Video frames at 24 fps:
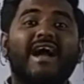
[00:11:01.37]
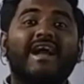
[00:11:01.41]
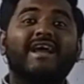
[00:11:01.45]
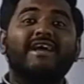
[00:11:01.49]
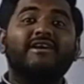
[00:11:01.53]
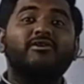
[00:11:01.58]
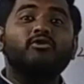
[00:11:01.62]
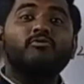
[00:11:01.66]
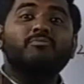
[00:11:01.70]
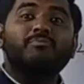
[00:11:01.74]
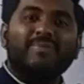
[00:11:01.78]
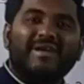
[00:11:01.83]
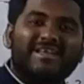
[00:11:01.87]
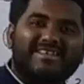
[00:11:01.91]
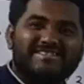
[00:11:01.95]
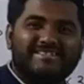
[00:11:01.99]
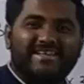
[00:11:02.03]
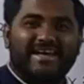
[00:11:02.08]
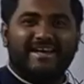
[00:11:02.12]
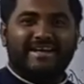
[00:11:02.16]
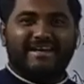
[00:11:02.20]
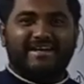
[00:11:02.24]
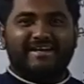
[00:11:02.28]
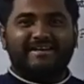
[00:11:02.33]
added to plus
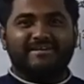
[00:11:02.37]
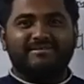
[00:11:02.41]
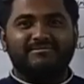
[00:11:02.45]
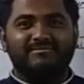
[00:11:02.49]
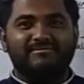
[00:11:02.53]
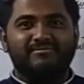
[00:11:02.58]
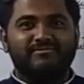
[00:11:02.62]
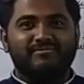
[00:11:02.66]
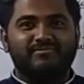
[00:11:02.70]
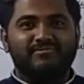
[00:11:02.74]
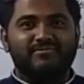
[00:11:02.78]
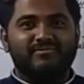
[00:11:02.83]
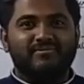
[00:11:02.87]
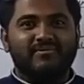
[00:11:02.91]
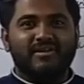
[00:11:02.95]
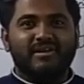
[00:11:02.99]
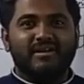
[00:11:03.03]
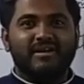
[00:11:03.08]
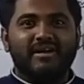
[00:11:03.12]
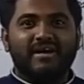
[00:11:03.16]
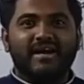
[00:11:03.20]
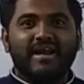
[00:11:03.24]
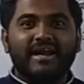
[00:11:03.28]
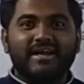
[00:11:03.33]
8.
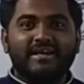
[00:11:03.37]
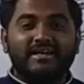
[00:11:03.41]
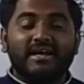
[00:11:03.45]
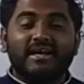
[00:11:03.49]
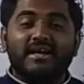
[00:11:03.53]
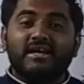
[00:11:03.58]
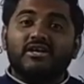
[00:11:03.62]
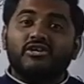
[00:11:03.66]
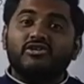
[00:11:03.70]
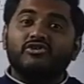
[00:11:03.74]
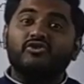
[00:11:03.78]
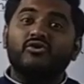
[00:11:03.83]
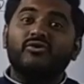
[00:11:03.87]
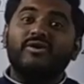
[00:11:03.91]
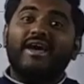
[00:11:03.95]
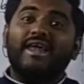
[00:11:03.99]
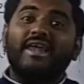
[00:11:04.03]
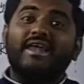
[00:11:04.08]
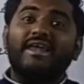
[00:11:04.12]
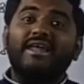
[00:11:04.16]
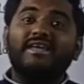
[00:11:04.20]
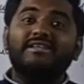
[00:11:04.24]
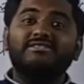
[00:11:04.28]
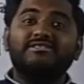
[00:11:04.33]
Correct? So
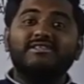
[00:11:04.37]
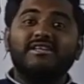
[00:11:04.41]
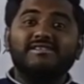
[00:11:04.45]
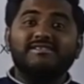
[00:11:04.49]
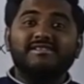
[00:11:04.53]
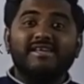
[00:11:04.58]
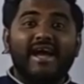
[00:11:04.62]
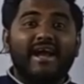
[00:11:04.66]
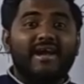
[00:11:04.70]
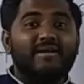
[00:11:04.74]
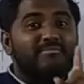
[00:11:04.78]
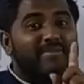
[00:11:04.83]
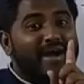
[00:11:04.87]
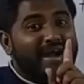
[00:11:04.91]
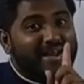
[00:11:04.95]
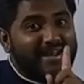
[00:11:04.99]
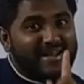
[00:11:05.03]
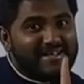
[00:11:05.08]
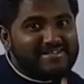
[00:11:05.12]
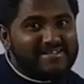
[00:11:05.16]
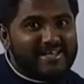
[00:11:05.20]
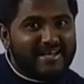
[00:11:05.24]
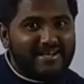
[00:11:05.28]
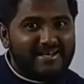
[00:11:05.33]
LHS side
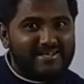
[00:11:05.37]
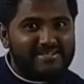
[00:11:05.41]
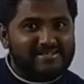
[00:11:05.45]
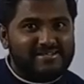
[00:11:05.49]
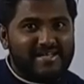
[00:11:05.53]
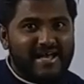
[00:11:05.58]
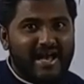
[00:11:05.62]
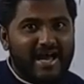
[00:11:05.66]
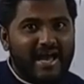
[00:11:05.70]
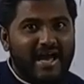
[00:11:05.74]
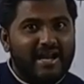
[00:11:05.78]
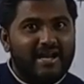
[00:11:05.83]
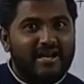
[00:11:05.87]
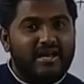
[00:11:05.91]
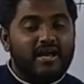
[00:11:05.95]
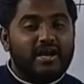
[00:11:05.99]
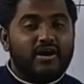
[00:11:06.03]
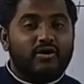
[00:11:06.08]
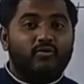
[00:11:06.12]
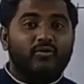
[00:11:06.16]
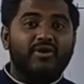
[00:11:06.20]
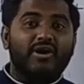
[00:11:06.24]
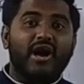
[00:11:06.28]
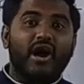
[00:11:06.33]
minus 8 is there.
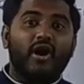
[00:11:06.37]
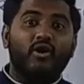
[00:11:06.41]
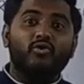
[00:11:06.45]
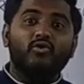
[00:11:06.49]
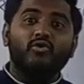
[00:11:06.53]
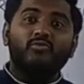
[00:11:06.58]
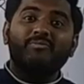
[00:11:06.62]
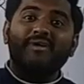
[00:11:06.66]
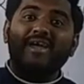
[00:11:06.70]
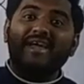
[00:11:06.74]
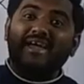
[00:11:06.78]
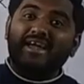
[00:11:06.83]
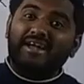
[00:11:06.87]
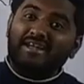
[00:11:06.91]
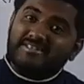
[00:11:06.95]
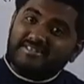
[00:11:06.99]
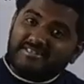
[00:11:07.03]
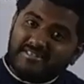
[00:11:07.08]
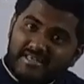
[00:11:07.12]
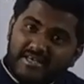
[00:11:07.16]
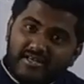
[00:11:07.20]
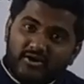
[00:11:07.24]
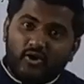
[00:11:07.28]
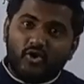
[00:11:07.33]
We have to make it
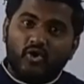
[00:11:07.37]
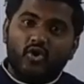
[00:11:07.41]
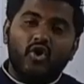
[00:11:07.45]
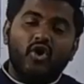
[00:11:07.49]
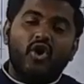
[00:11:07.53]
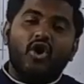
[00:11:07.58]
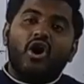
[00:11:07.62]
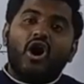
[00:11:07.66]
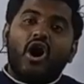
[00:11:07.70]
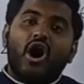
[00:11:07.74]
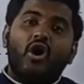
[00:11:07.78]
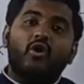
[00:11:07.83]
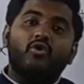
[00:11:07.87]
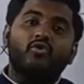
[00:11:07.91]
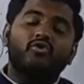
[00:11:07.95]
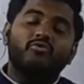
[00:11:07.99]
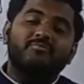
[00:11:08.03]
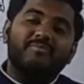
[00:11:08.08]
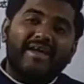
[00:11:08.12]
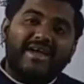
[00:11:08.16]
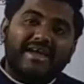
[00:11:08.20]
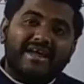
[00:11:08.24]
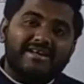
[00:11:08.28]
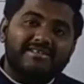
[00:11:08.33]
0. How
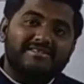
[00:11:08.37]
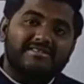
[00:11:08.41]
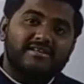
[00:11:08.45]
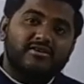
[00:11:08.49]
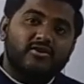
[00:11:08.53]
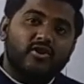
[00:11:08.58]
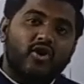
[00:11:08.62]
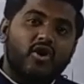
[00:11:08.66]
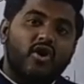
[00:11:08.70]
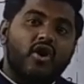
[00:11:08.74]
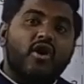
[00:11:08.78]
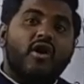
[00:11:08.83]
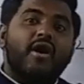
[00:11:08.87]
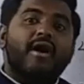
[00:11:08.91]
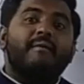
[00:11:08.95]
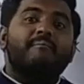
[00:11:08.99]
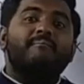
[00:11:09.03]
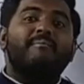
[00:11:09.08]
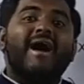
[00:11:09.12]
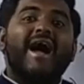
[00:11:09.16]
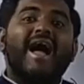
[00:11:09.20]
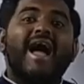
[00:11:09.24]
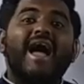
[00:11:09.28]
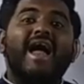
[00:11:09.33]
to make it 0?
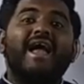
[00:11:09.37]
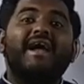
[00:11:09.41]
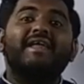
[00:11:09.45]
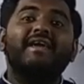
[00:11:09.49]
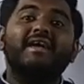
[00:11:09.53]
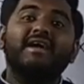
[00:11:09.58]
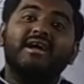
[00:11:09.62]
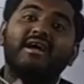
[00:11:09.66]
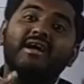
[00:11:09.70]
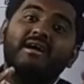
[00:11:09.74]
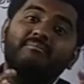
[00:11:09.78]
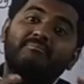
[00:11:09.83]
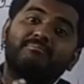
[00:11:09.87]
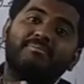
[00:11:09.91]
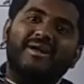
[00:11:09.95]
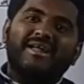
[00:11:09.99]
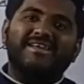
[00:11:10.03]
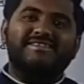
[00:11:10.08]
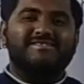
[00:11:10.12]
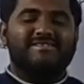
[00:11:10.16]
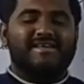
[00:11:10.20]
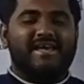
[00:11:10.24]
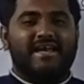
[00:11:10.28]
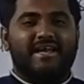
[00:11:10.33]
By adding
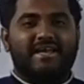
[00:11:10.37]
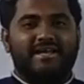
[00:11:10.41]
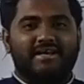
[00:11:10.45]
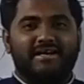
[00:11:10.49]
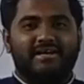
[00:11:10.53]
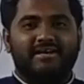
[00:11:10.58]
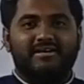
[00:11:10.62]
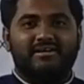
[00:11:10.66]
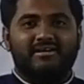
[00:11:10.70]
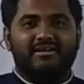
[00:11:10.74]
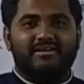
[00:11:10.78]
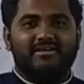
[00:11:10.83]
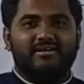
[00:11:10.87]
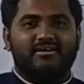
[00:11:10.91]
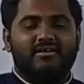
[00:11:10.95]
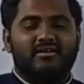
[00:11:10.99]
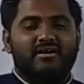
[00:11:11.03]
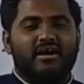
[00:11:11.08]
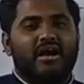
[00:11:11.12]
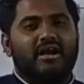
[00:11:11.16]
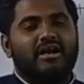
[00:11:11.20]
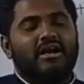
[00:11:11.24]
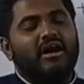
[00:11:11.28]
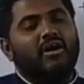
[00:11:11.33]
plus 8.
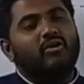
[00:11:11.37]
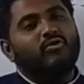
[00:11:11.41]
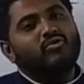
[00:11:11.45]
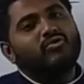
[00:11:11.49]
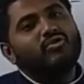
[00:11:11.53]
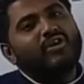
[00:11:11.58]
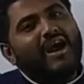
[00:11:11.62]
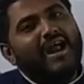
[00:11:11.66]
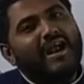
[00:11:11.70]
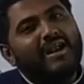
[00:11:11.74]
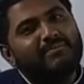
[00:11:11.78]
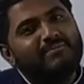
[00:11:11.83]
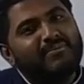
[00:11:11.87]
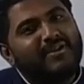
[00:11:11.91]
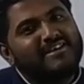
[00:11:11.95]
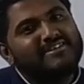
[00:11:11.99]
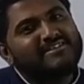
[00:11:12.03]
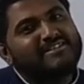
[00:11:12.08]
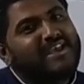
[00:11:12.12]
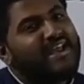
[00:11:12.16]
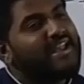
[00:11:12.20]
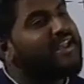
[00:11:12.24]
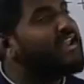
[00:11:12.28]
And how to add plus